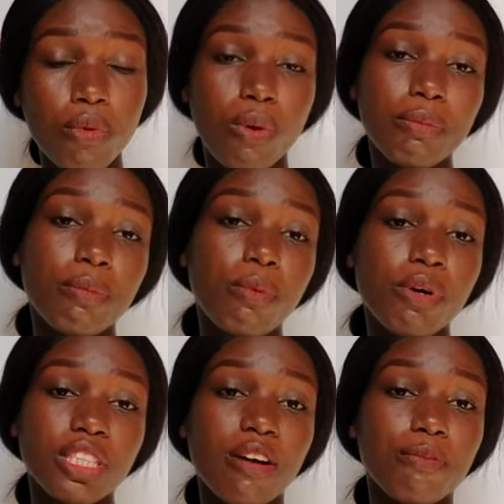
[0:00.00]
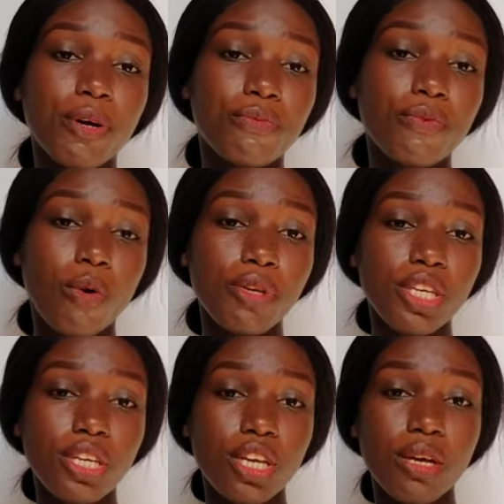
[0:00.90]
but when people must have bought for
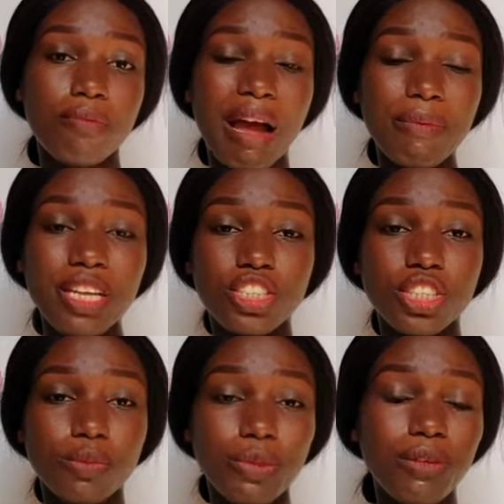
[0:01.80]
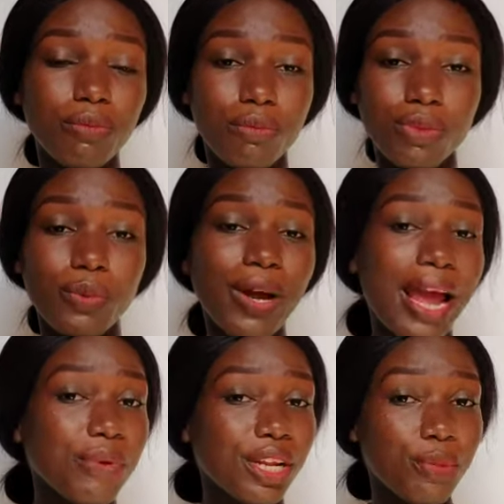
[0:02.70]
me, my relationship with the way
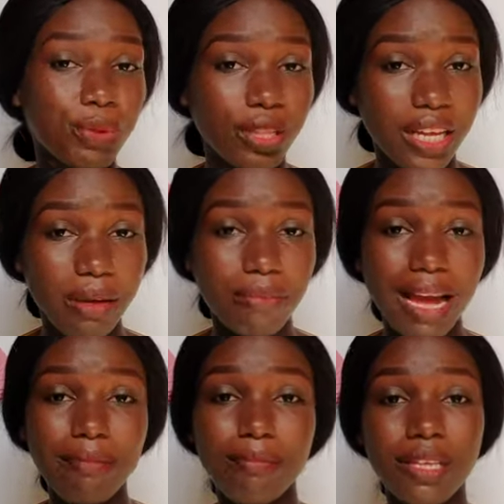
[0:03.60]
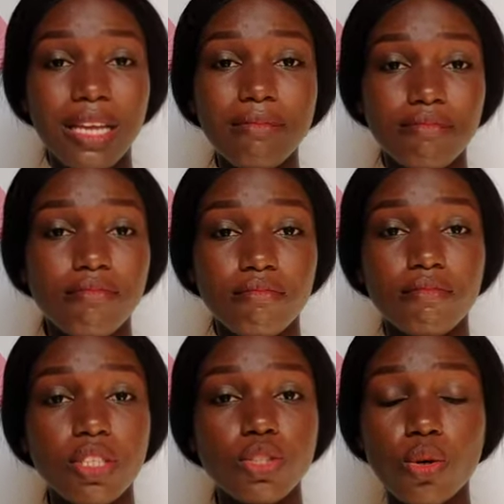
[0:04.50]
I relate with them, I made them
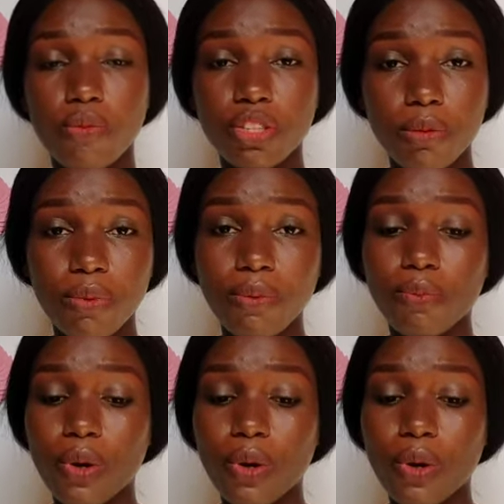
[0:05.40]
so comfortable.